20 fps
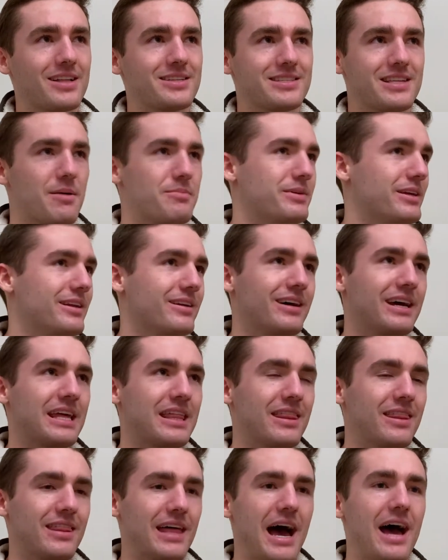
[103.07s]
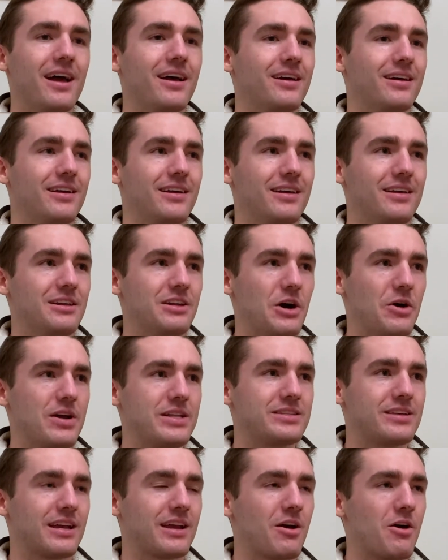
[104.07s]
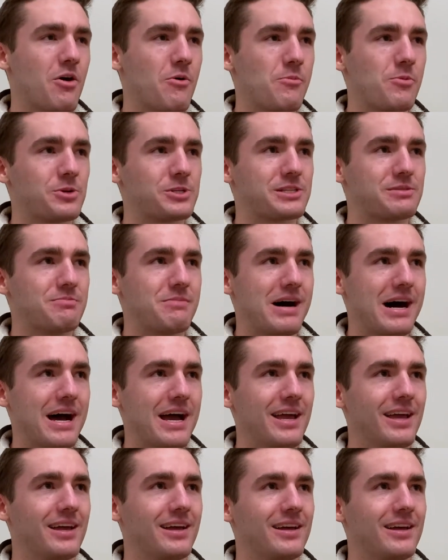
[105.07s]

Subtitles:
stepped in like that. It's like almost I